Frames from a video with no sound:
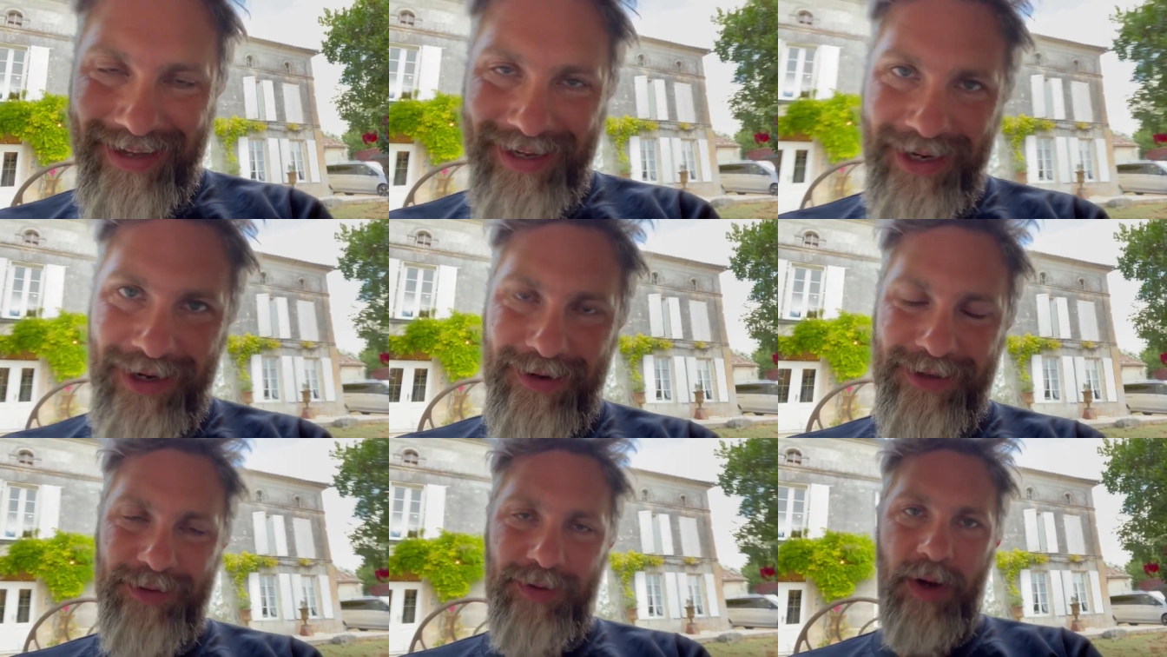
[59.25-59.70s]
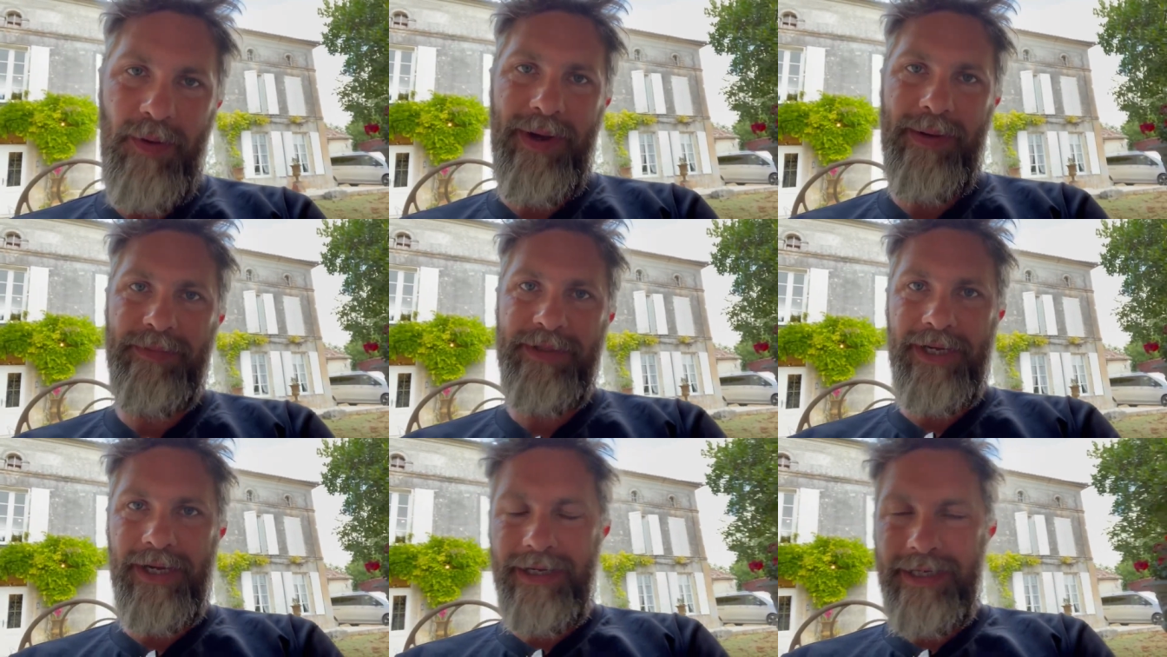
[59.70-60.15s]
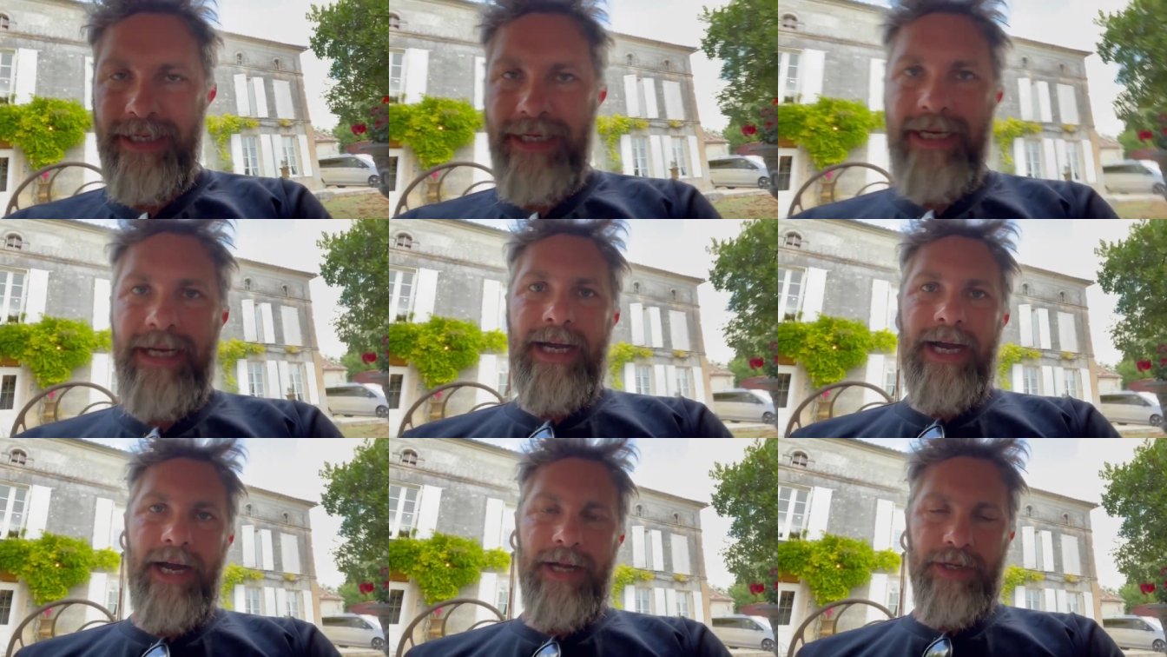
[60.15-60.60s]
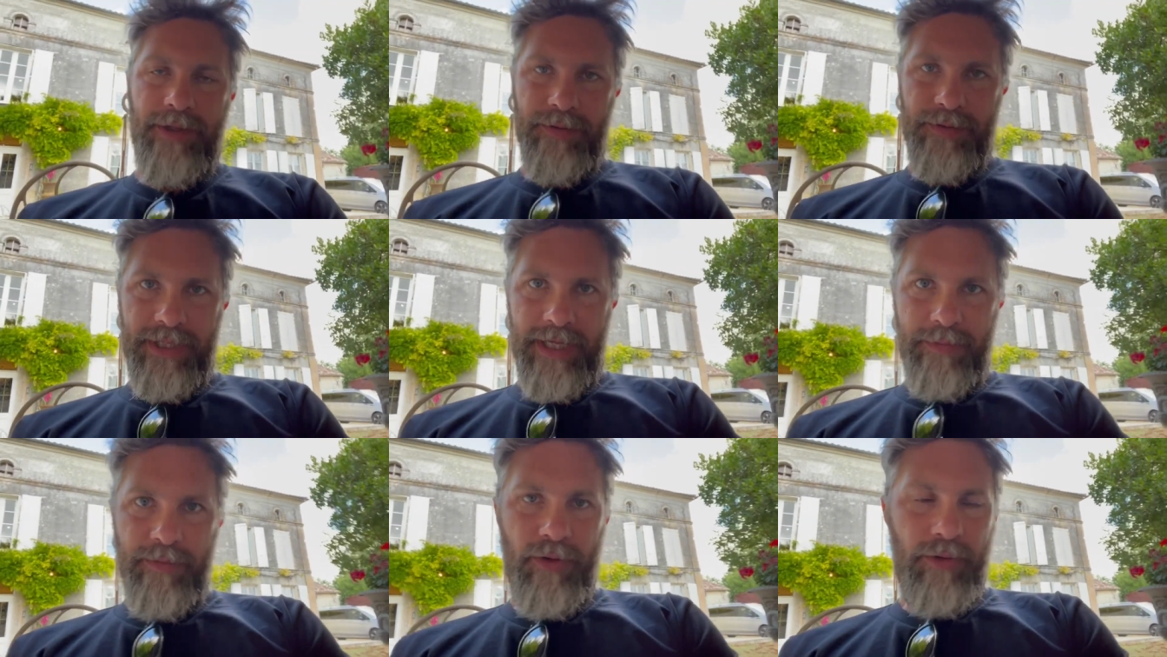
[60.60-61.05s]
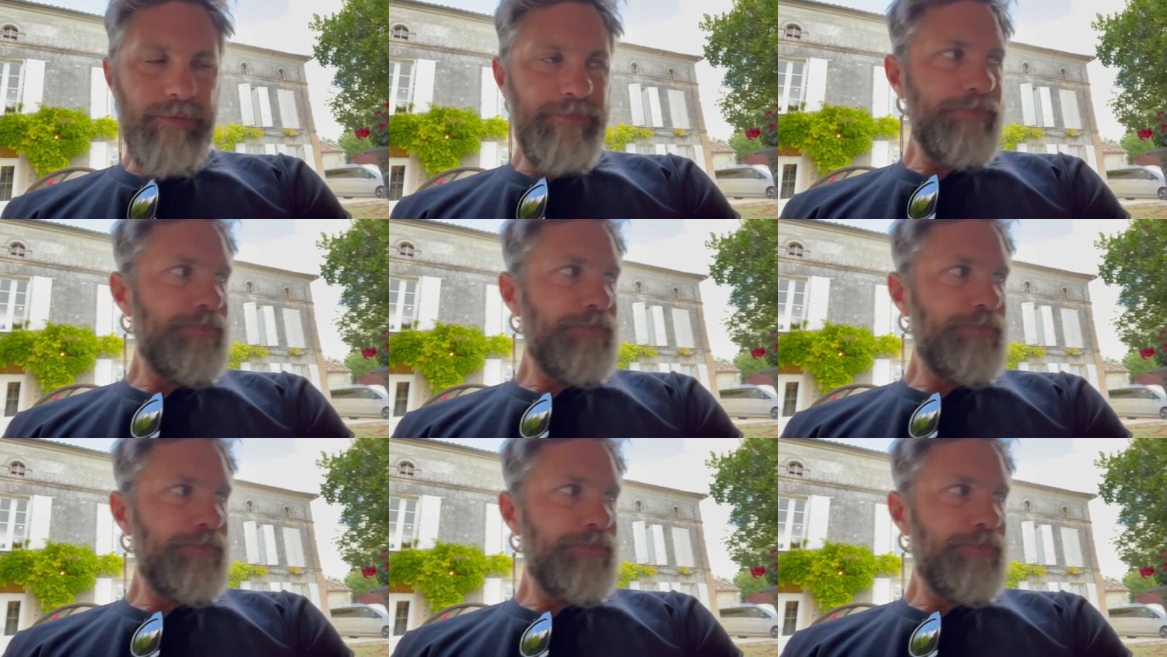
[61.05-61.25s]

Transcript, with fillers: You go into our website and you'll see more.